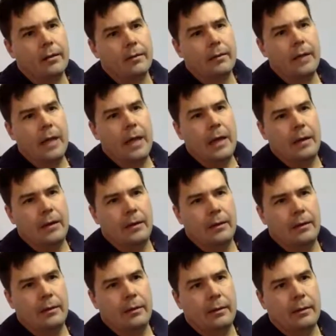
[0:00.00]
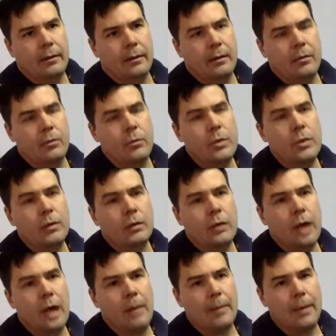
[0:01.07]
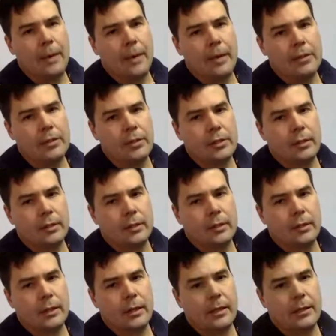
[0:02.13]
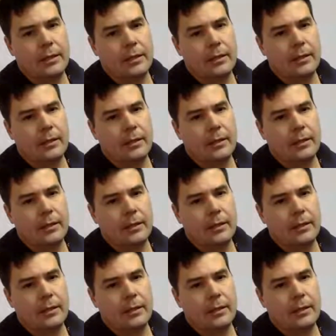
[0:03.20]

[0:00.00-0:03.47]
like real comprehension to this.